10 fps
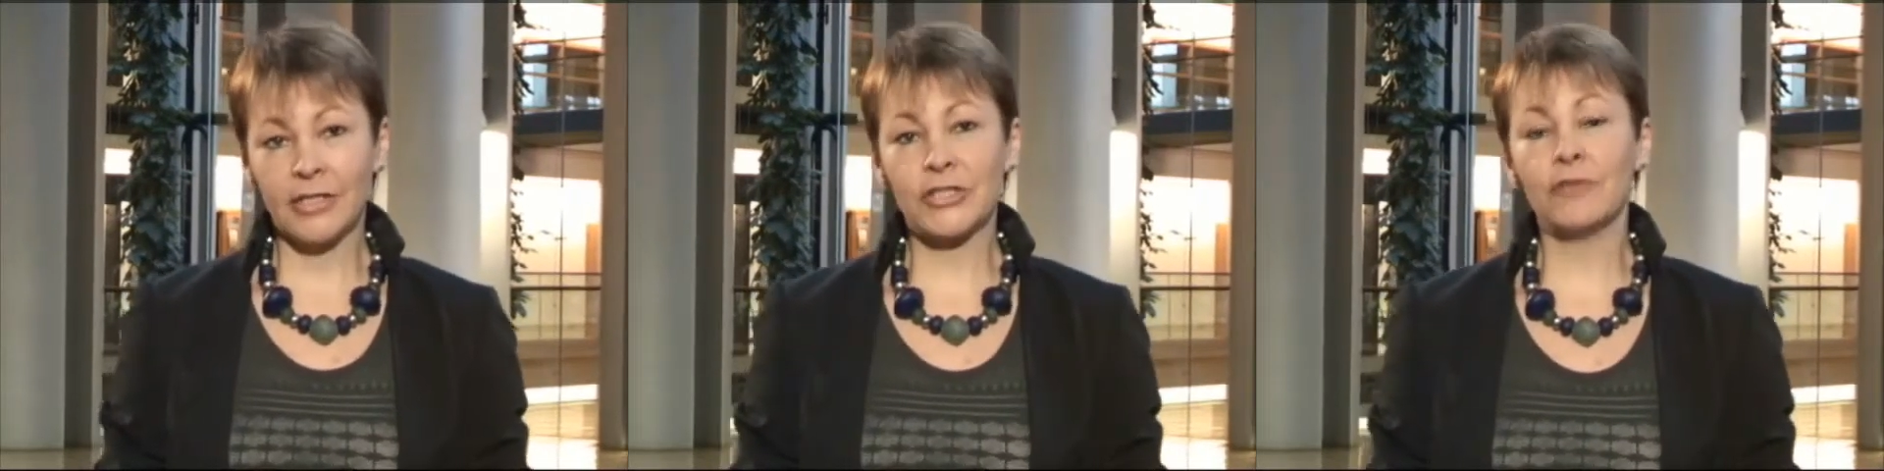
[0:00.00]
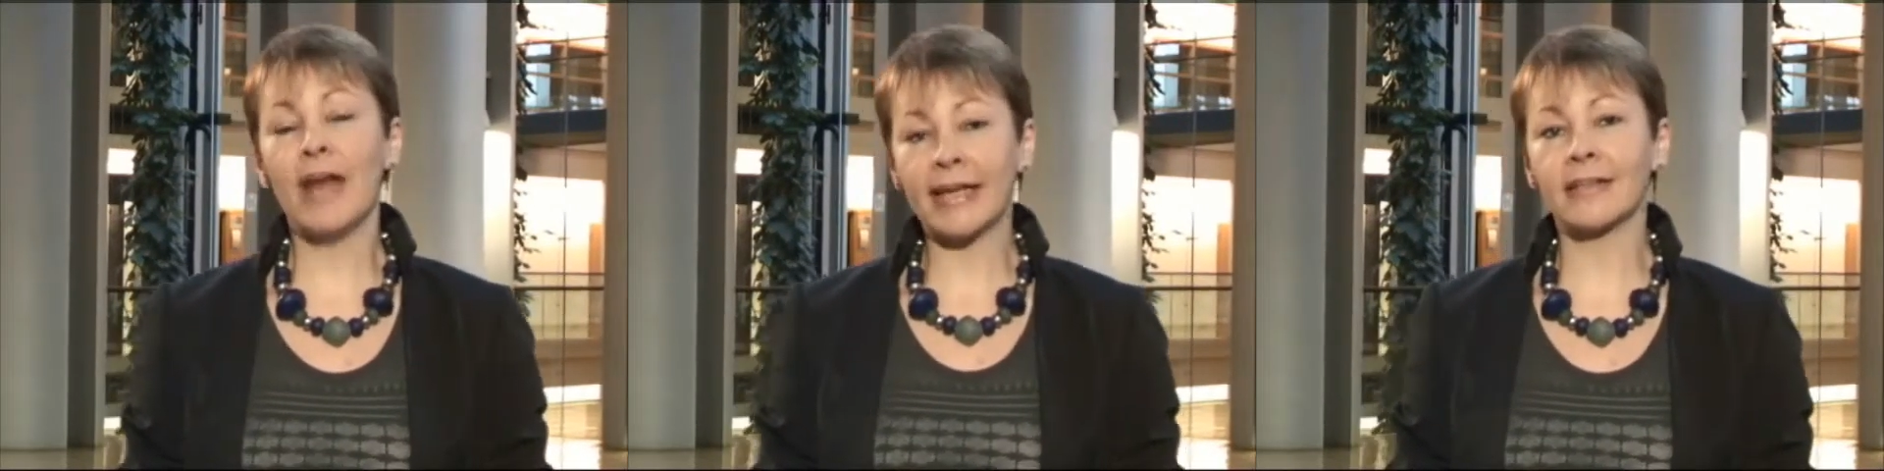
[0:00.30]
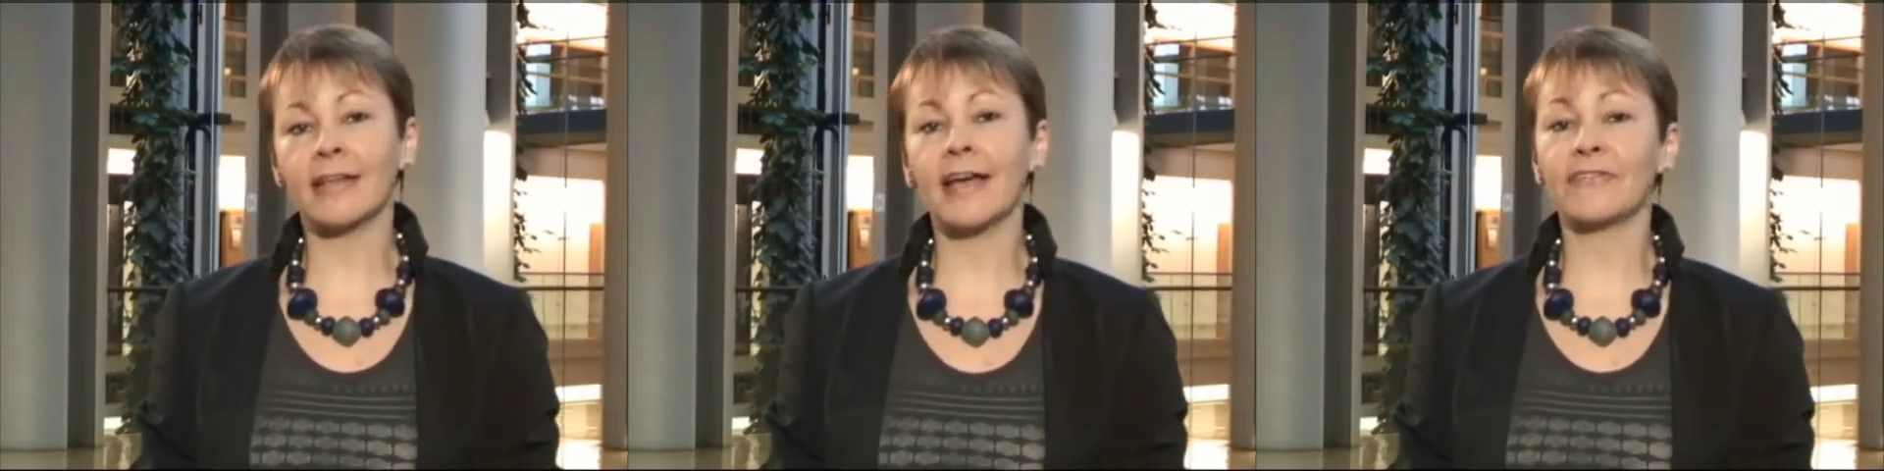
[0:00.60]
to
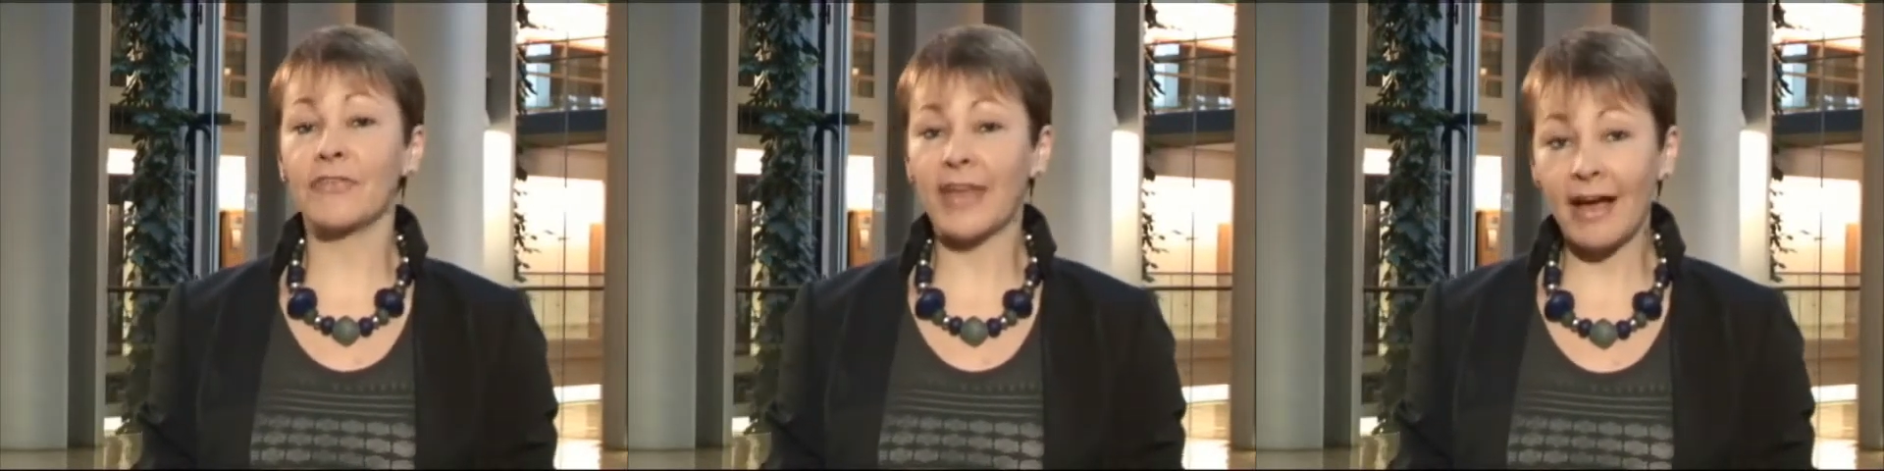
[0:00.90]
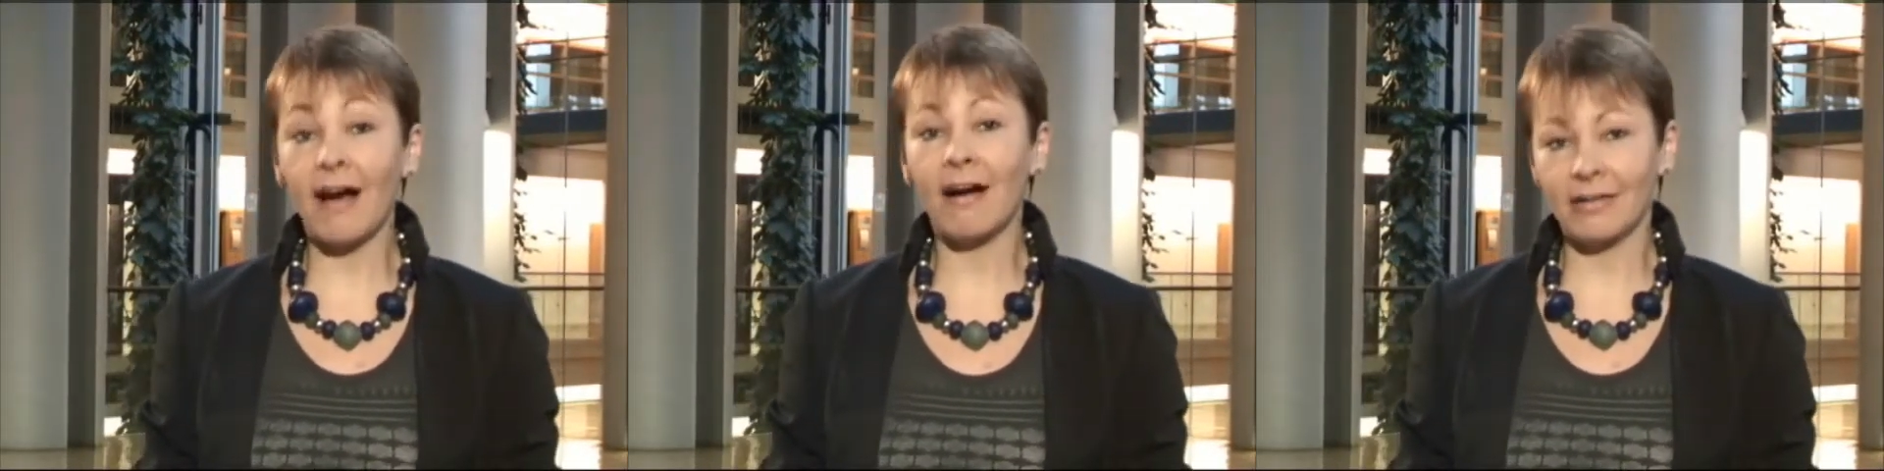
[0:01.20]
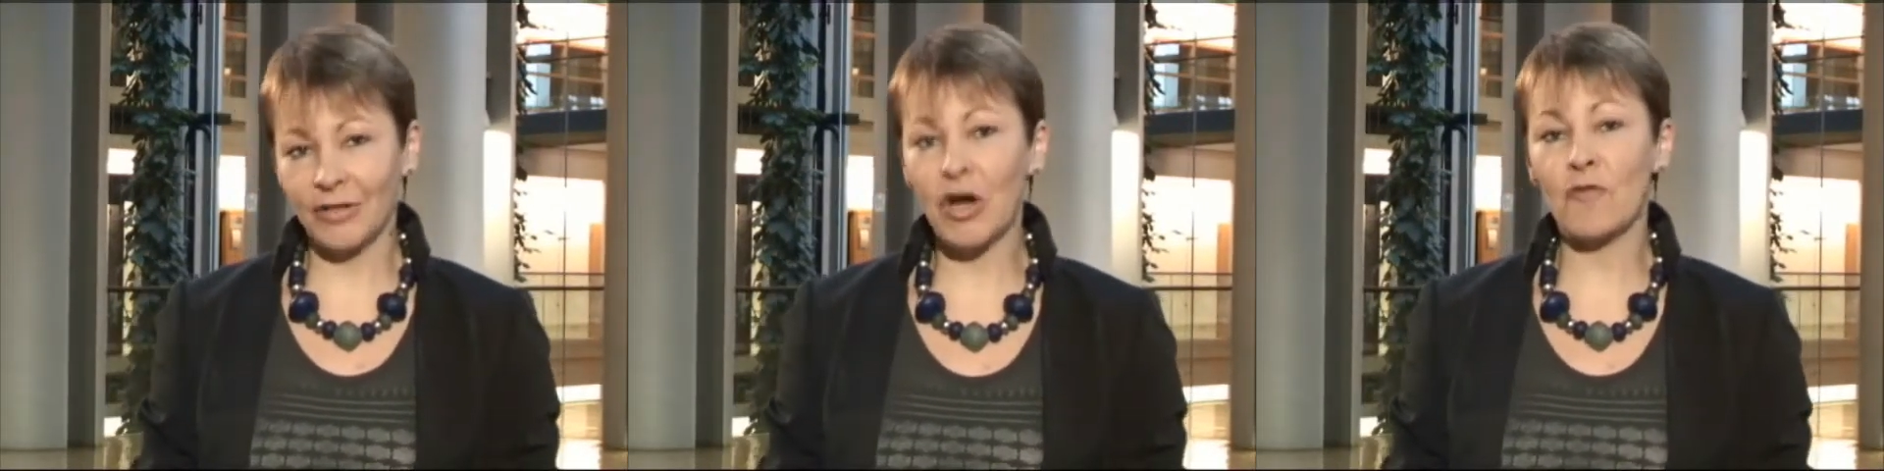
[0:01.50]
recognize that they are
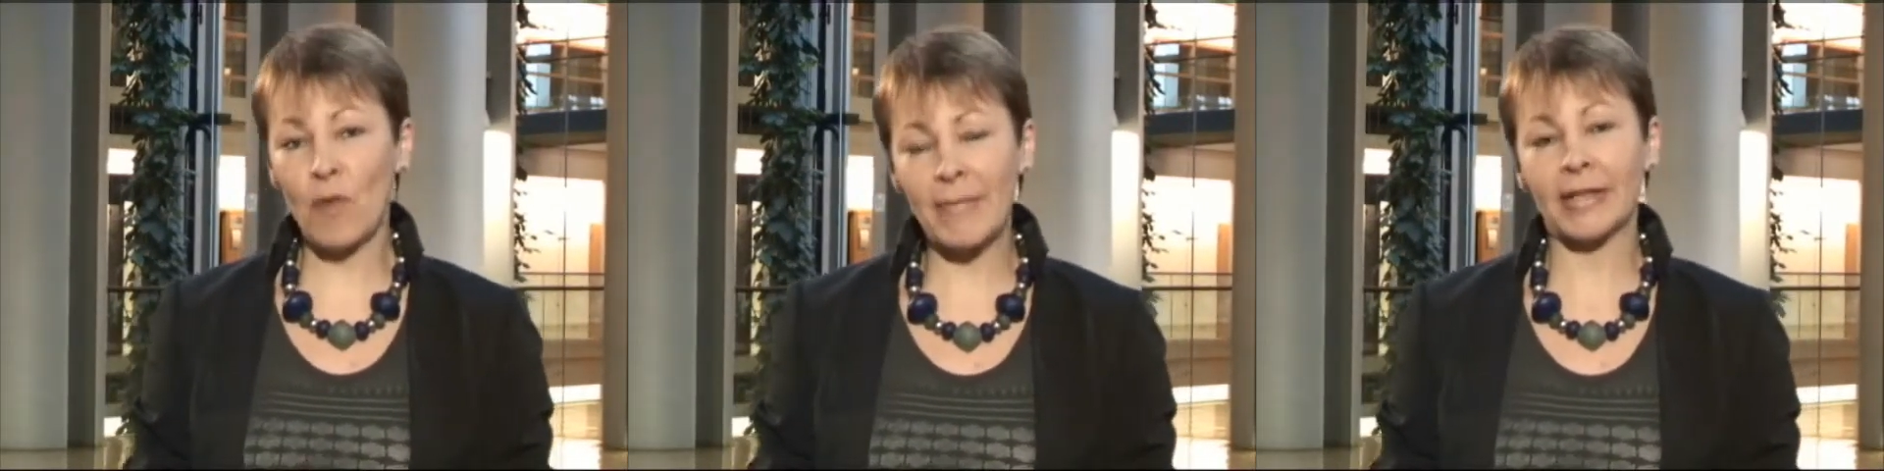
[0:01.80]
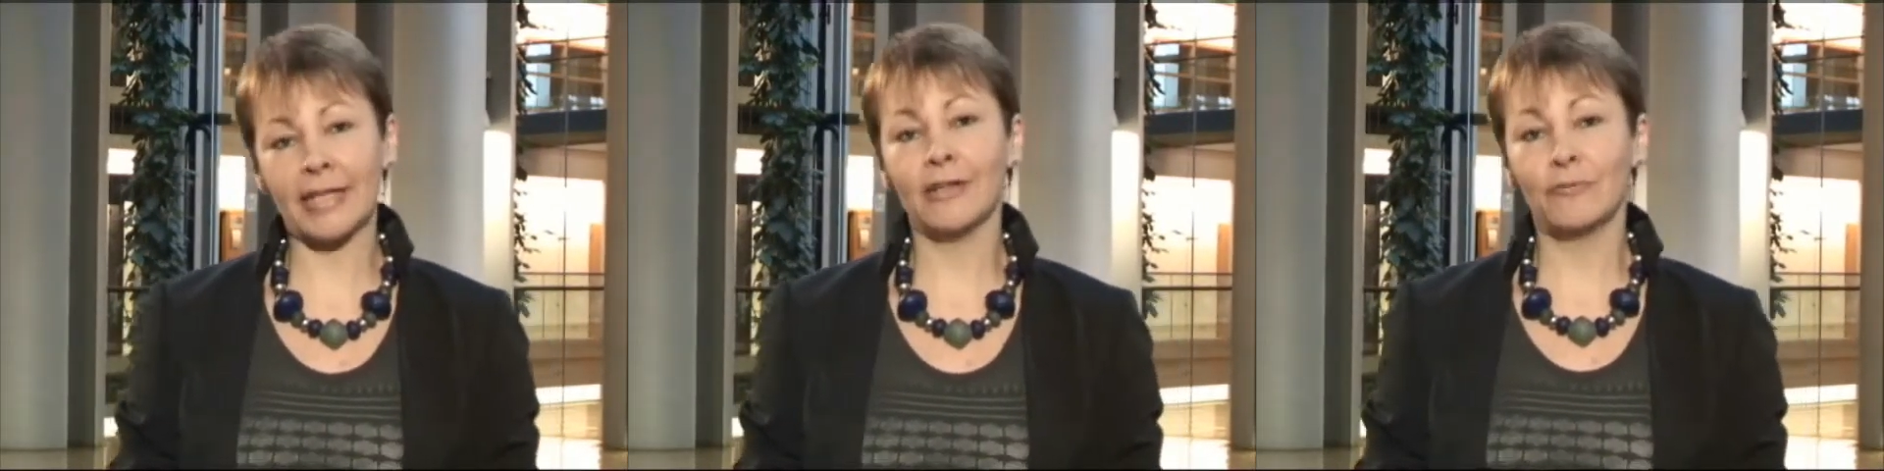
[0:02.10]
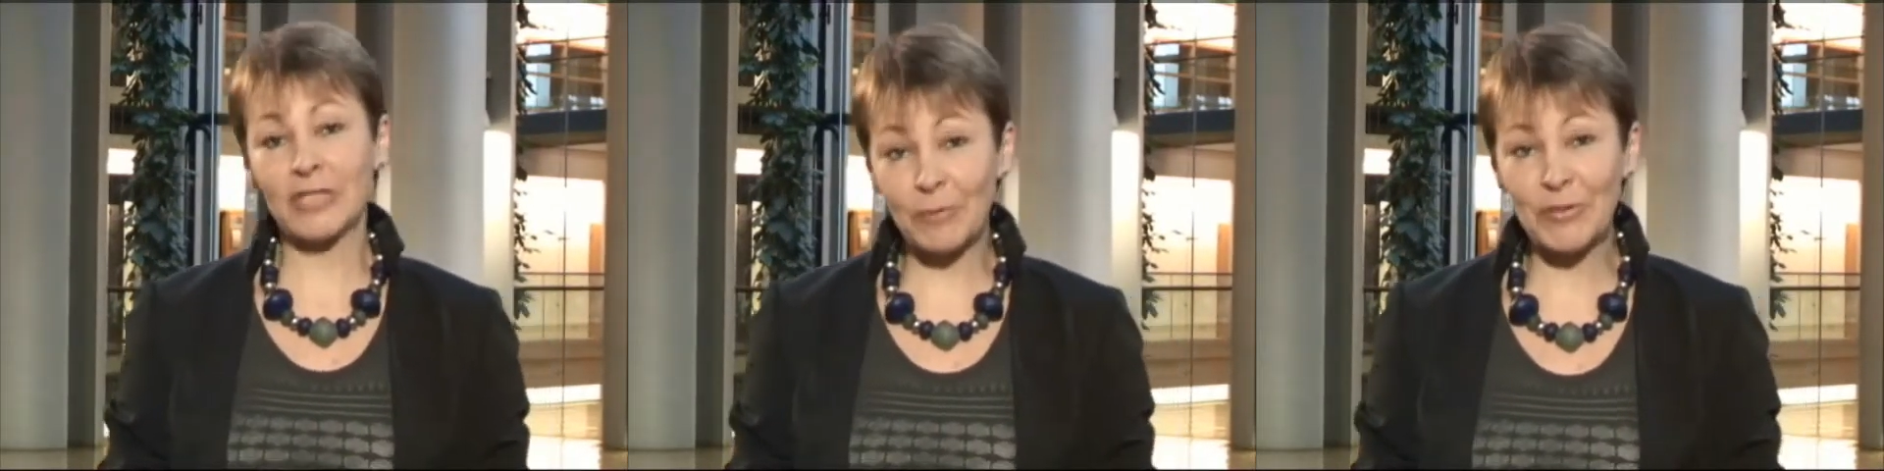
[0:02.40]
overwhelmingly
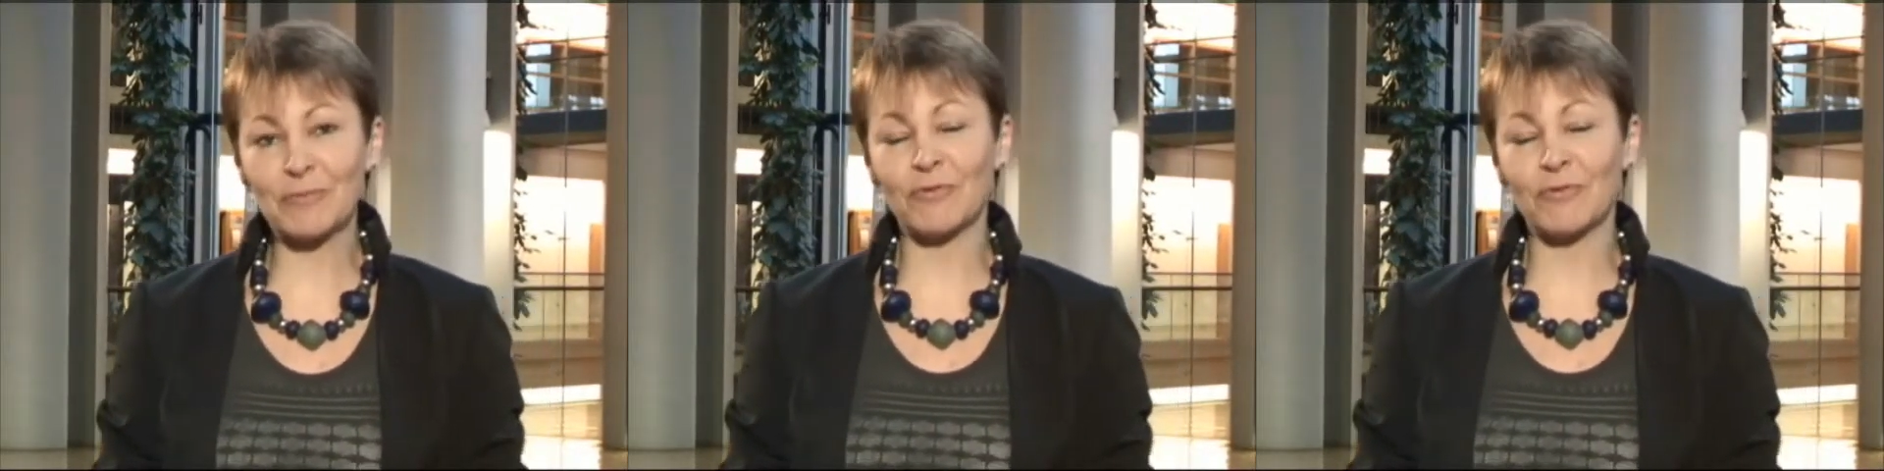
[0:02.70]
responsible